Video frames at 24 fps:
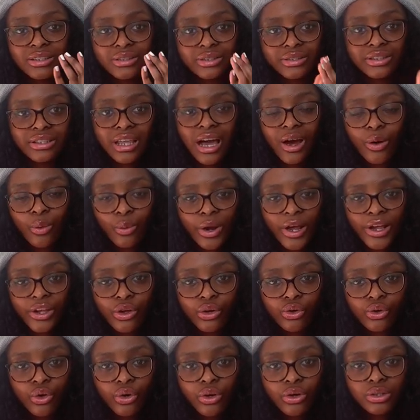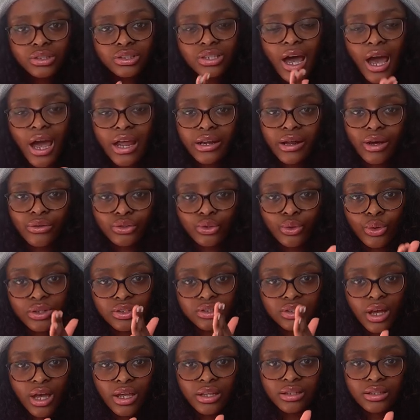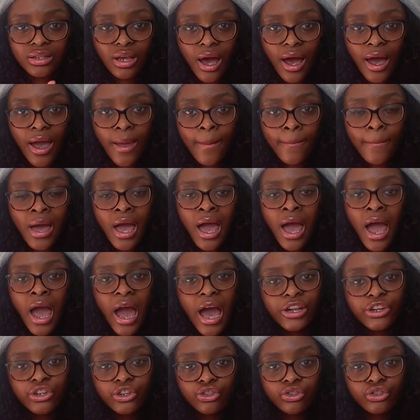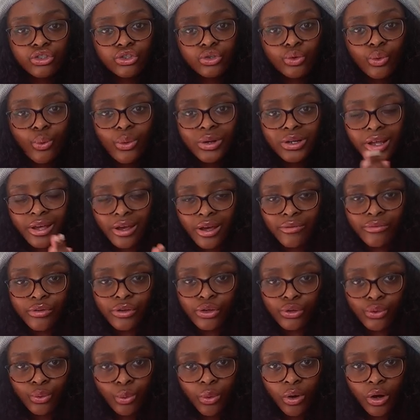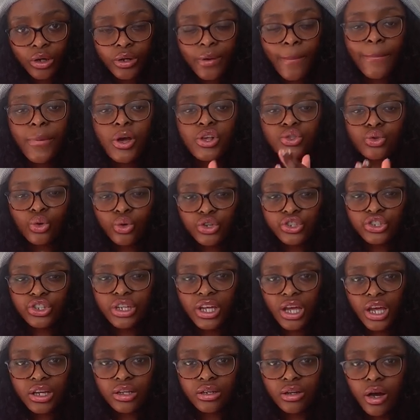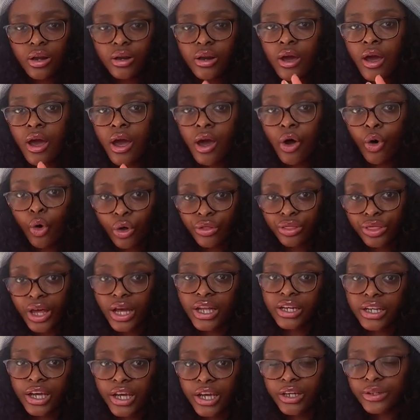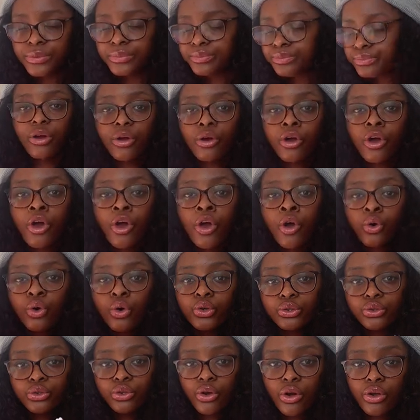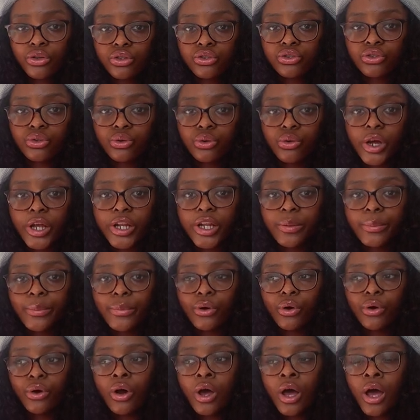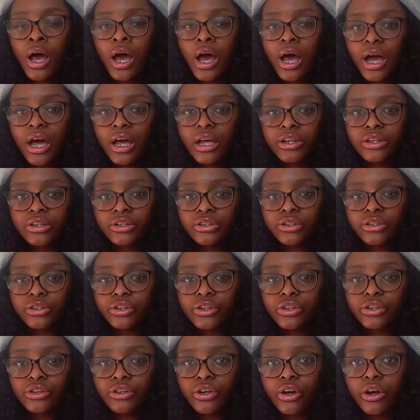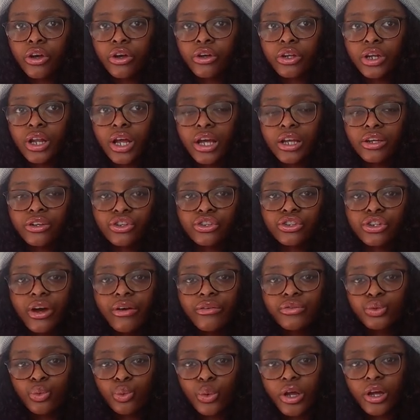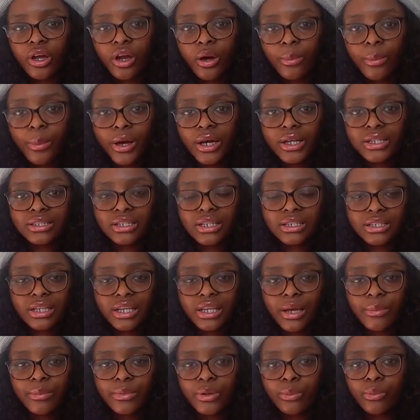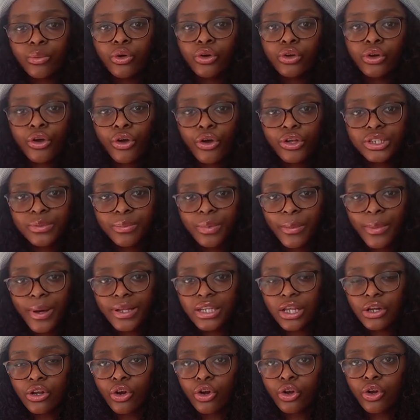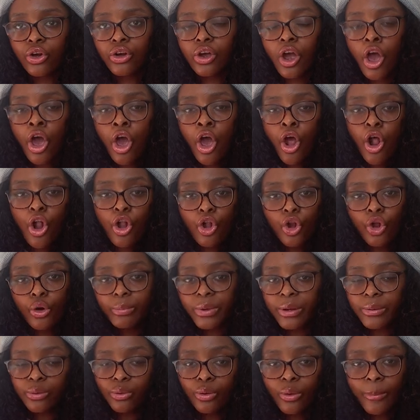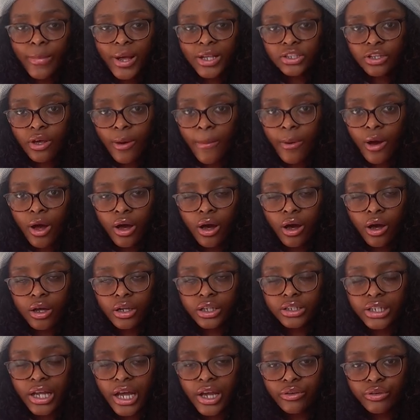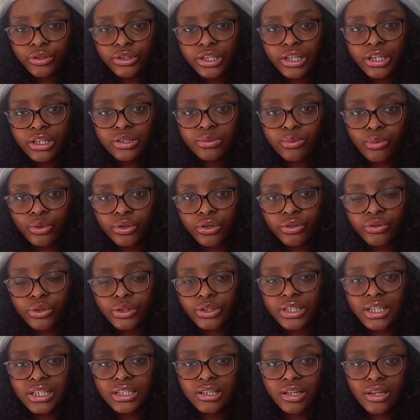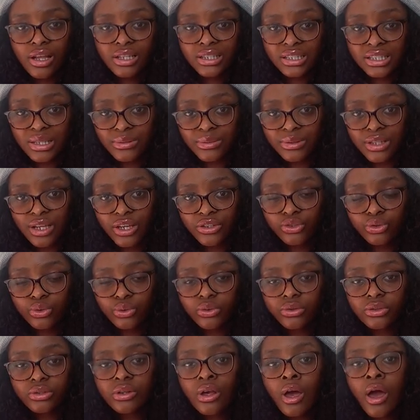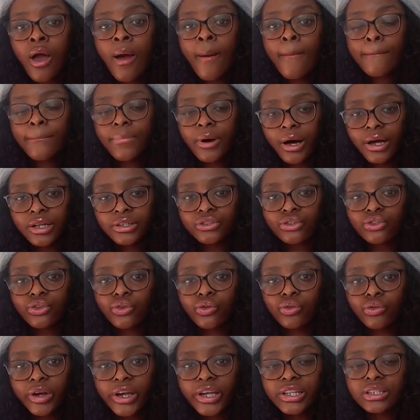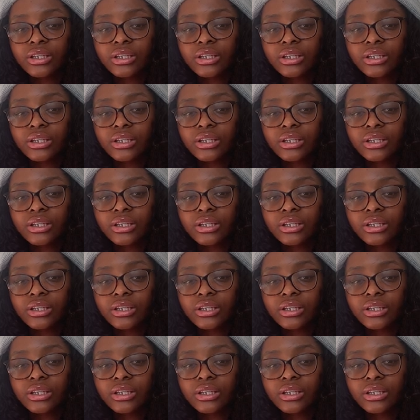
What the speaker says: that way you're not tied down to a certain time and you can just do whatever you want, but as long as you get it done on that day. Because I'm not going to school anymore, and you know, like, you don't have to wake up at 6 a.m. anymore and go to bed by 10 o'clock. A lot of people mess up our night routines, morning routines, and our sleep schedules. But create